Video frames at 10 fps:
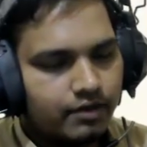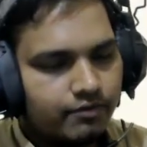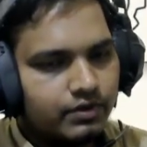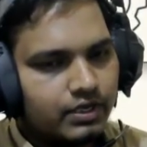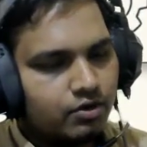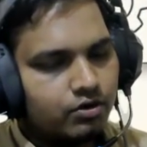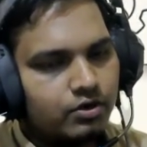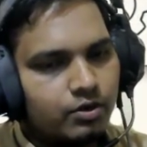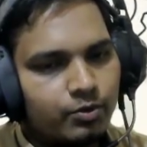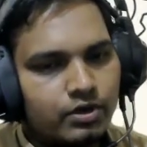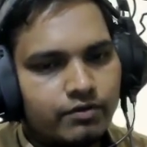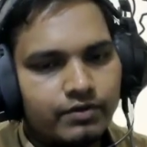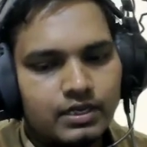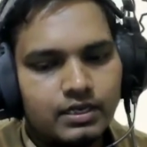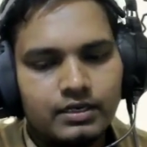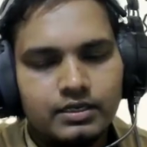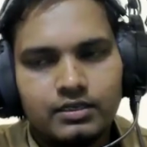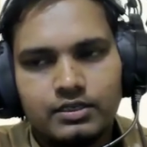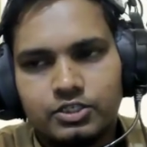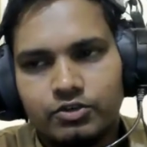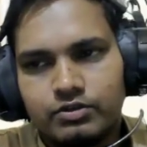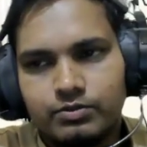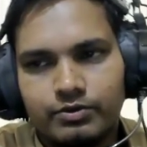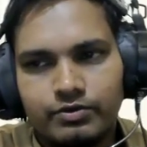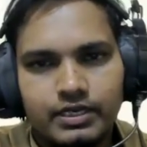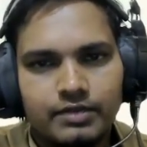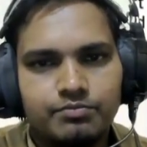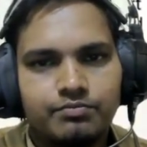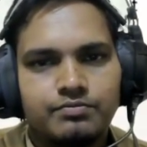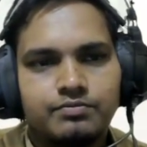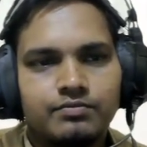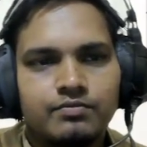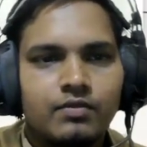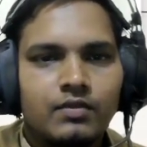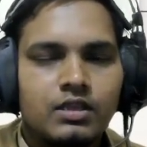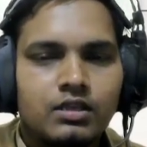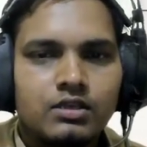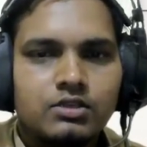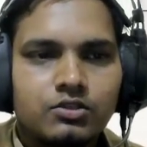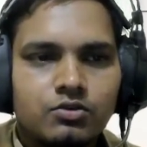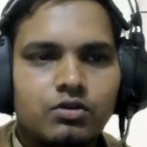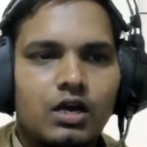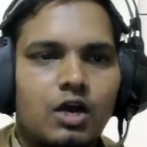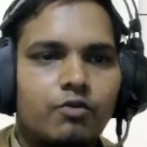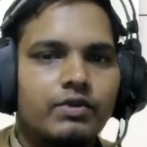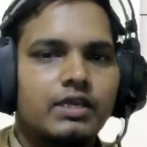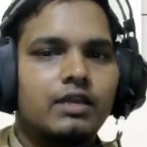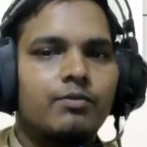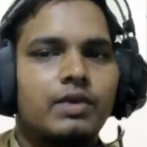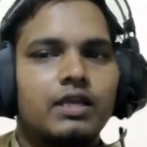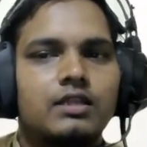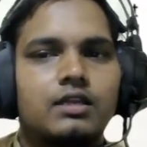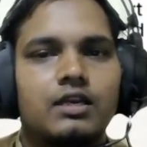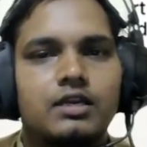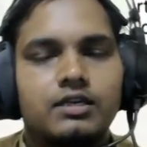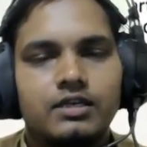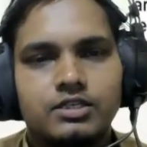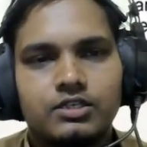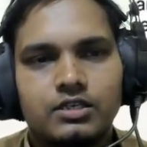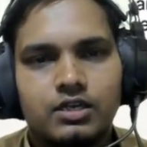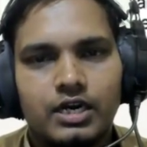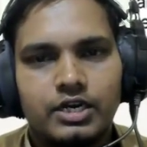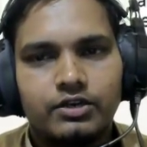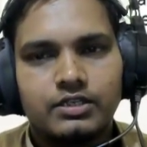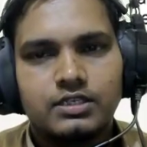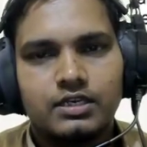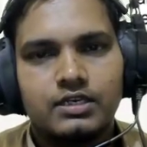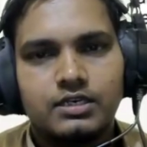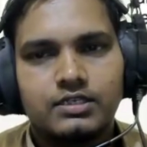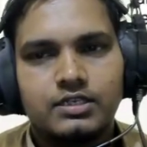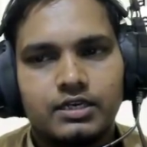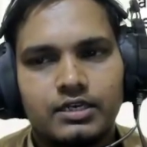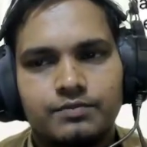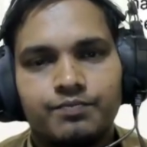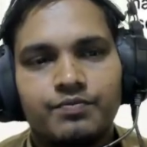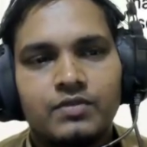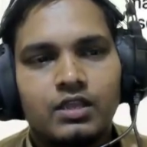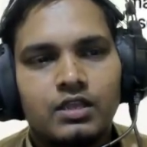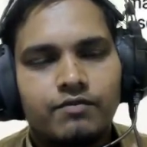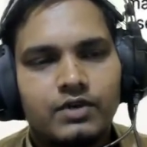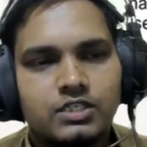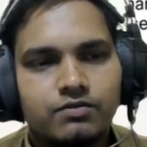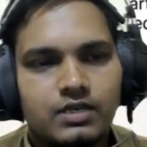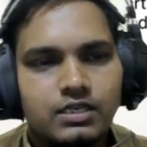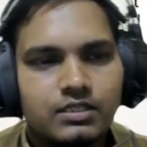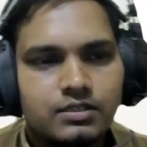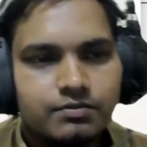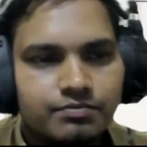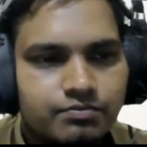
we cannot demographically distinguish between them. So how we can make the learner continuous learner journey? First one is